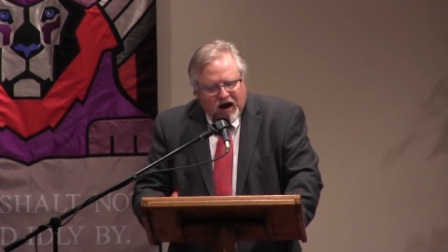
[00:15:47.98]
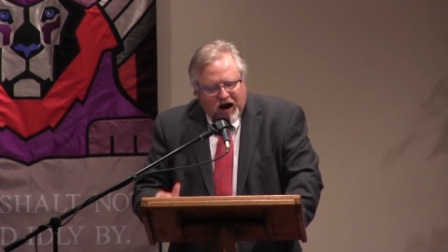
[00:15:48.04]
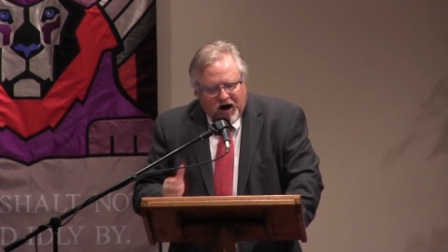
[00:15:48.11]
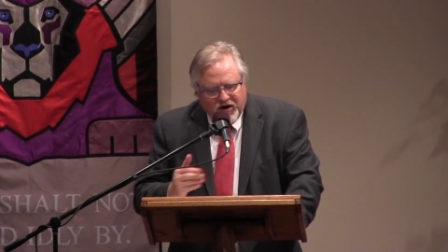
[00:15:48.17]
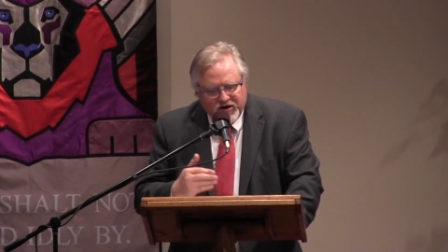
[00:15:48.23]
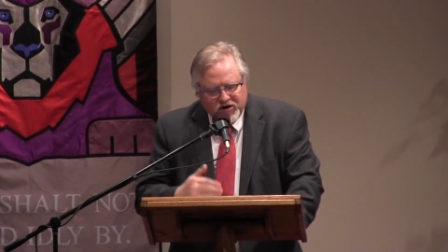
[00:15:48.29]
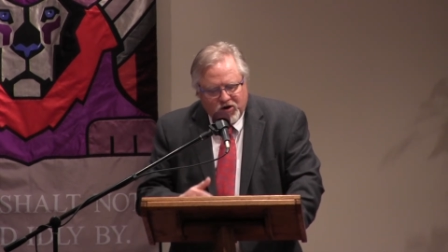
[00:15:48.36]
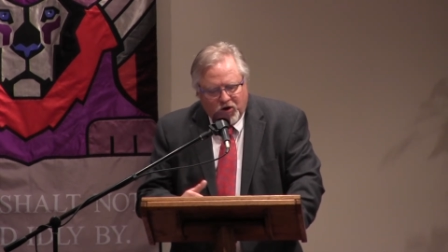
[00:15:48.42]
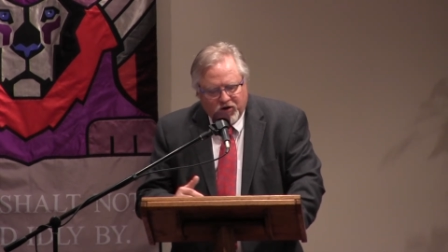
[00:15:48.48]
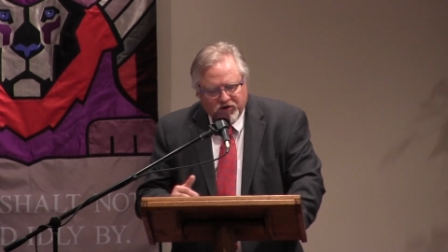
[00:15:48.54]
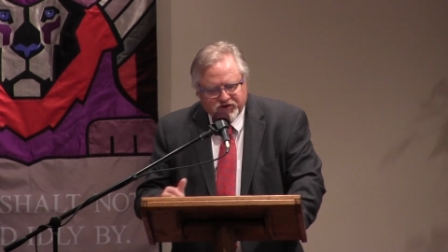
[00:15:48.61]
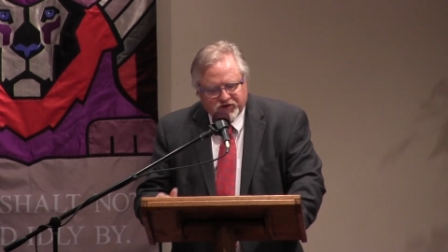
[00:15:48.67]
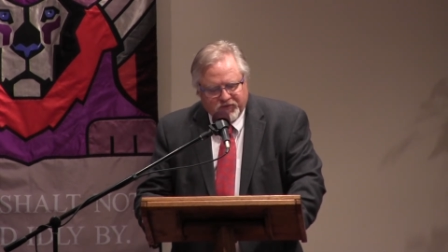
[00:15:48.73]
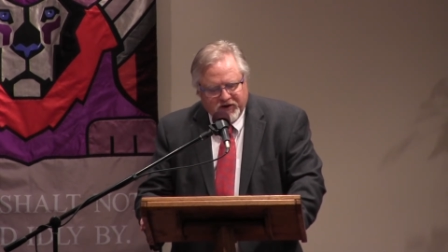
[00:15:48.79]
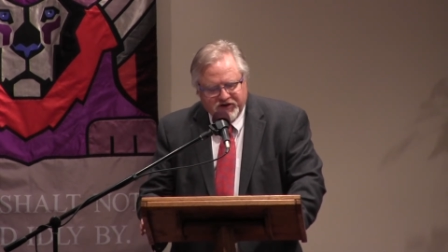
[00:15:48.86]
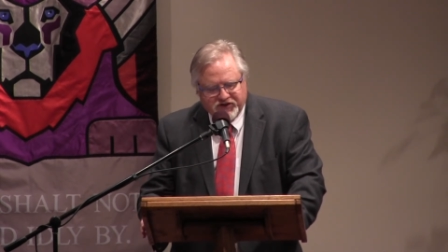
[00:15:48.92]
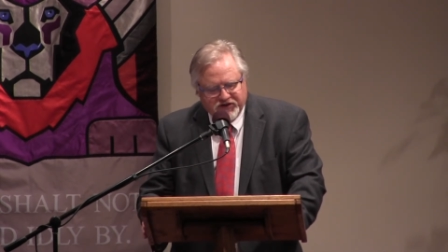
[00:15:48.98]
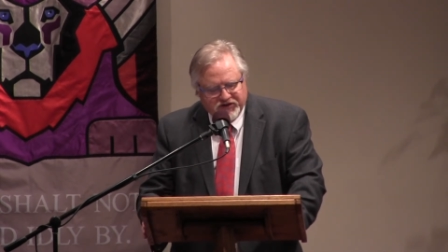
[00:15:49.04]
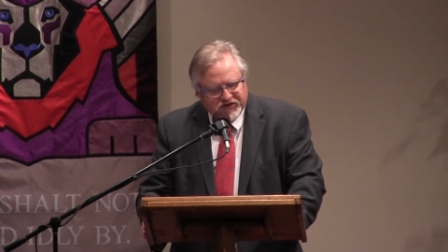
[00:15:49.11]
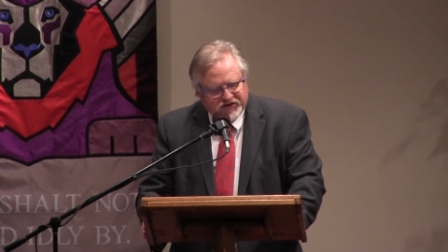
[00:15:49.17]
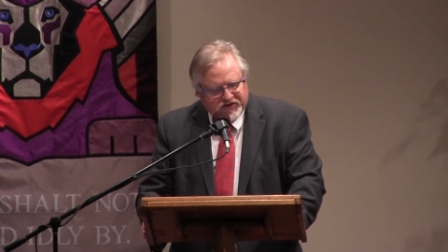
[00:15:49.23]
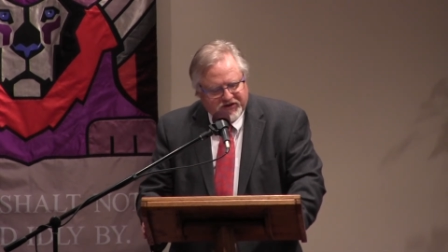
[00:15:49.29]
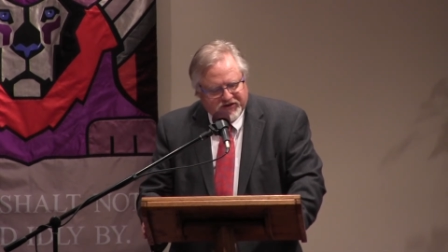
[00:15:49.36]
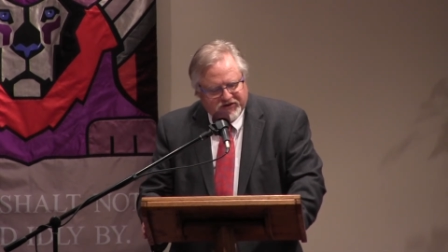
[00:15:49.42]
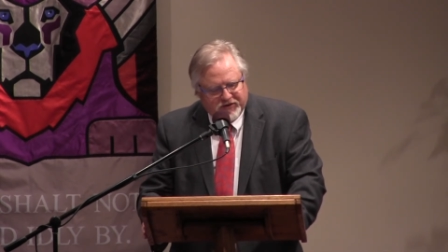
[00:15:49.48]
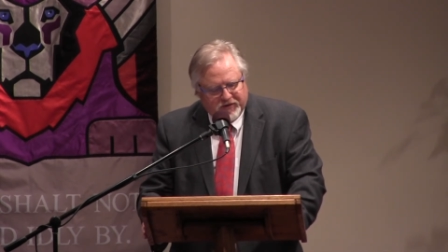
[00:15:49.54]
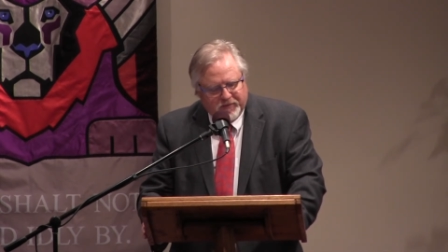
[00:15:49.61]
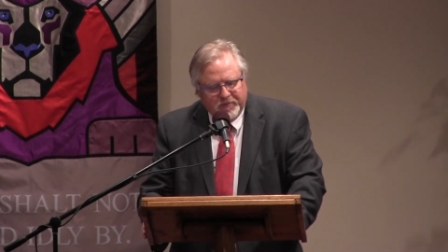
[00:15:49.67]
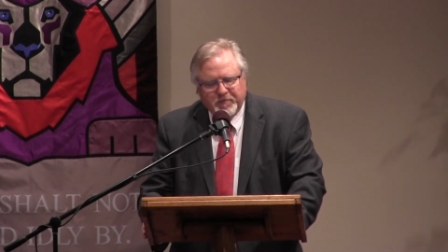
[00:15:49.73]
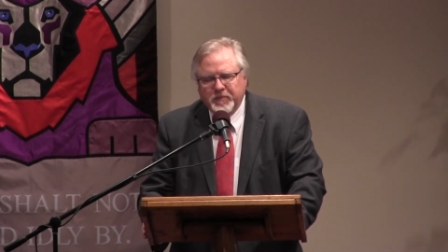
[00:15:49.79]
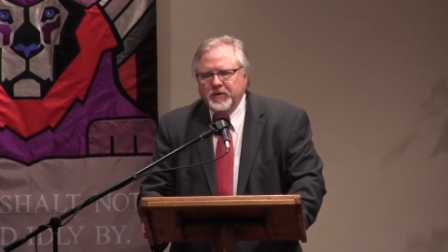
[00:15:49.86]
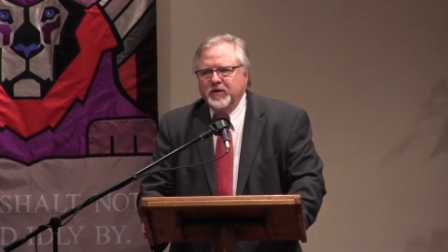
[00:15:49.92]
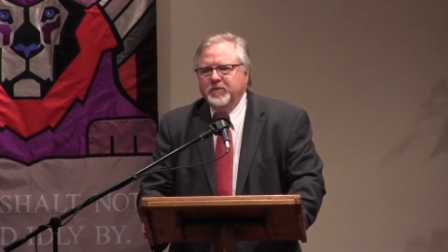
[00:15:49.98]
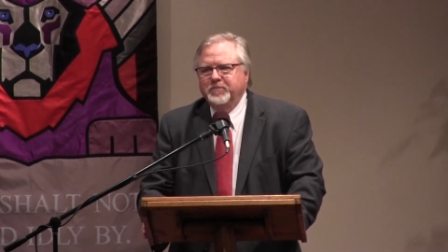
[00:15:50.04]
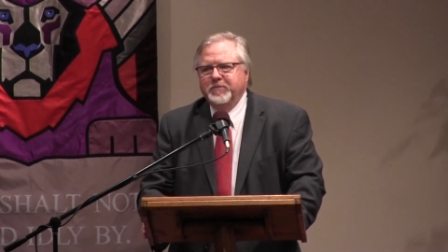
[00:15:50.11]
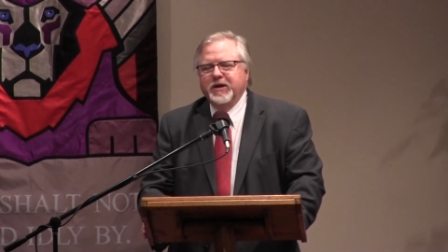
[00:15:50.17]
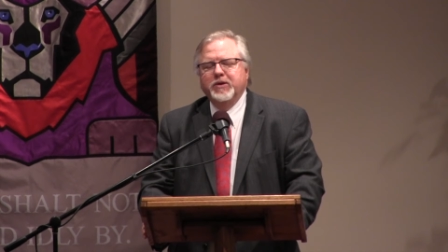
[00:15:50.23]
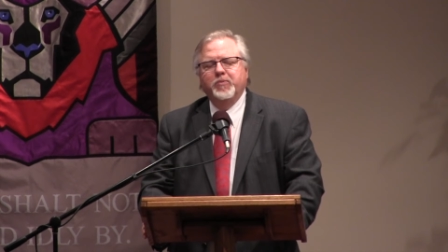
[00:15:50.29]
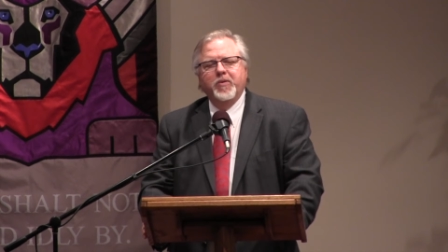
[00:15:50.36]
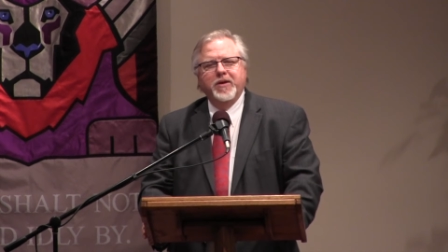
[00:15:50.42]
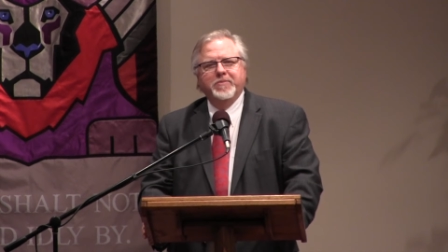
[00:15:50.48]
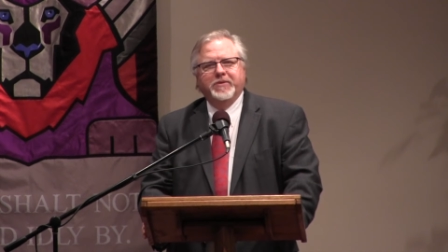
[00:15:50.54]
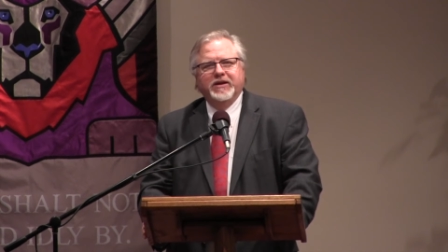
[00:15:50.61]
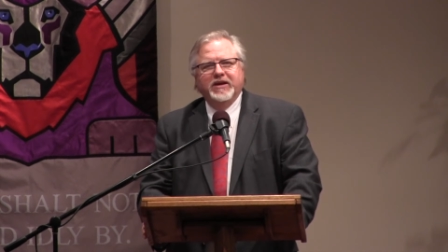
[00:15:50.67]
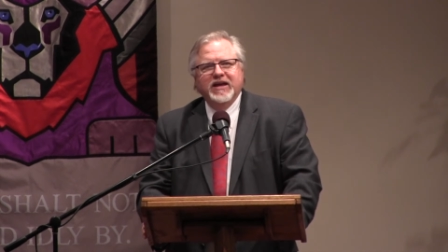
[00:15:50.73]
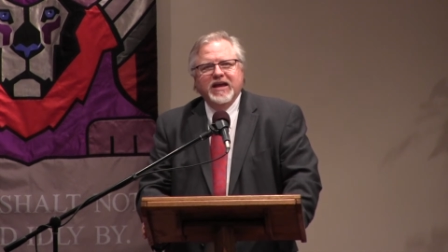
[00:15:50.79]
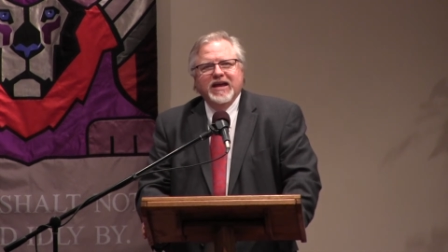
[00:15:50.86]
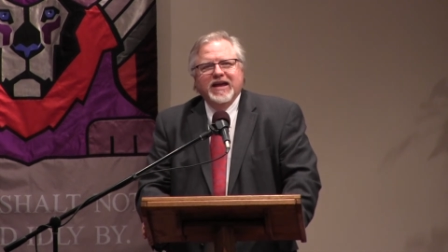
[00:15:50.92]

Our incarceration system, men and women,